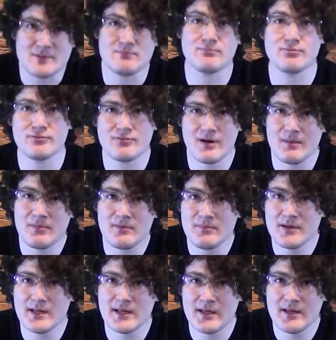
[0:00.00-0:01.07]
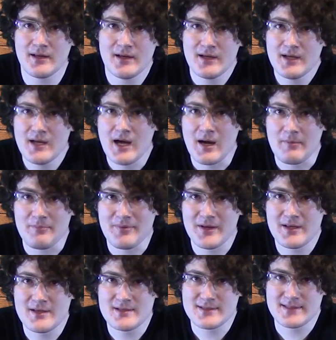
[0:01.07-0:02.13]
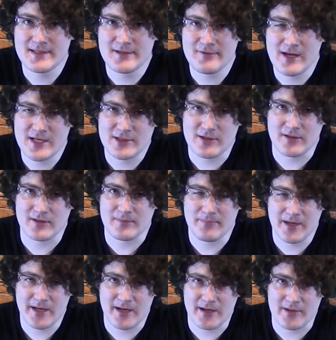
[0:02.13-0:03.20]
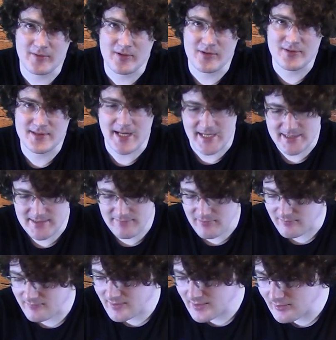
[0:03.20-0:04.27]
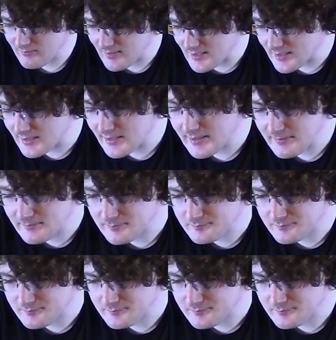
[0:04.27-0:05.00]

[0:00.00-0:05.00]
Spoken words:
is probably a big consideration depending on your use case. If you're video editing,